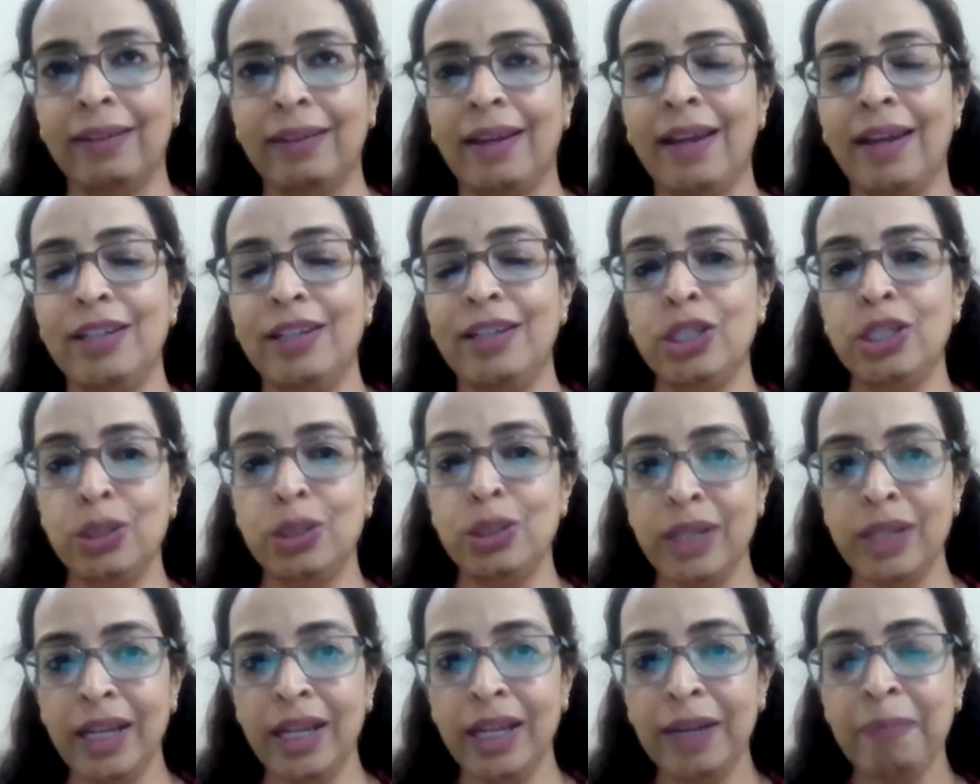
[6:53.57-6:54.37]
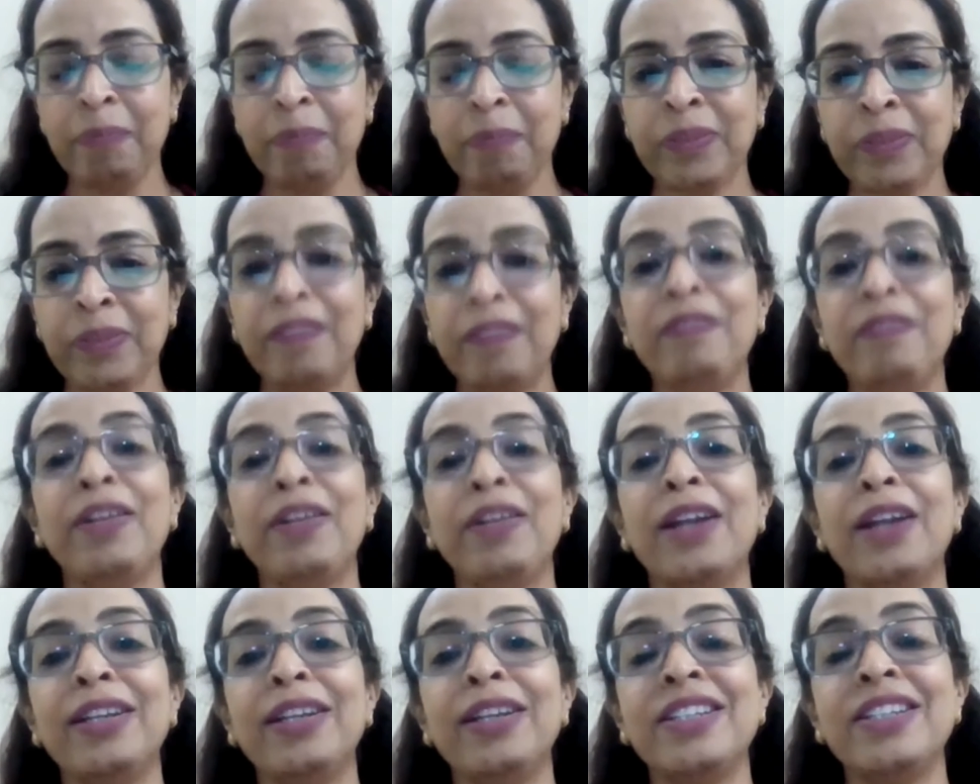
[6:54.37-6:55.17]
And today we
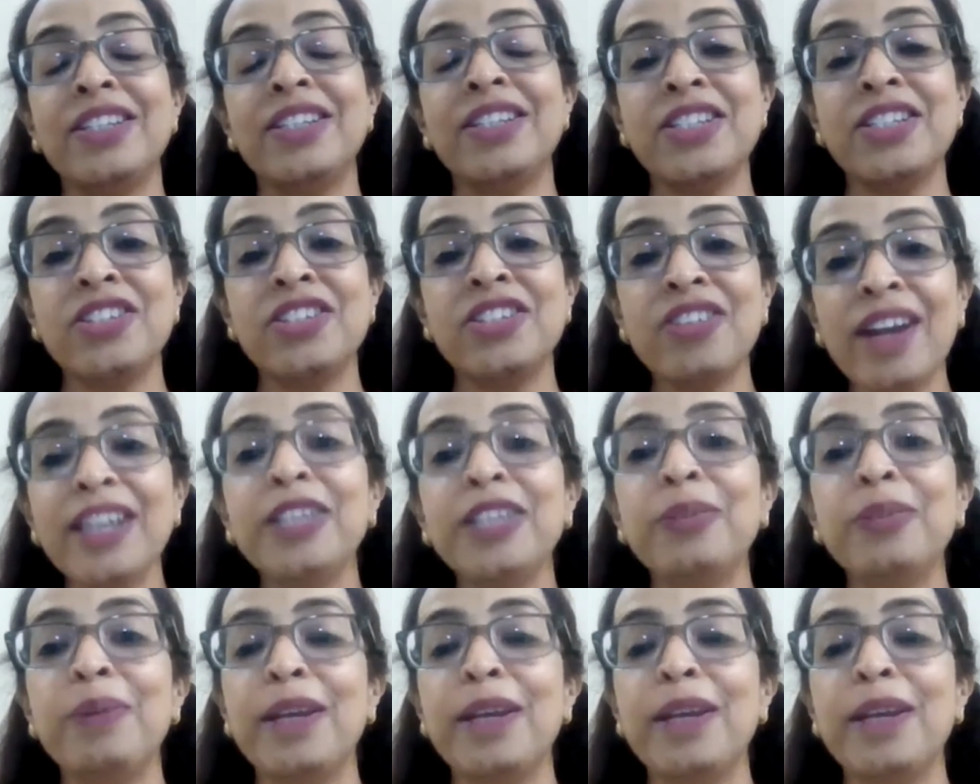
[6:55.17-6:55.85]
are trying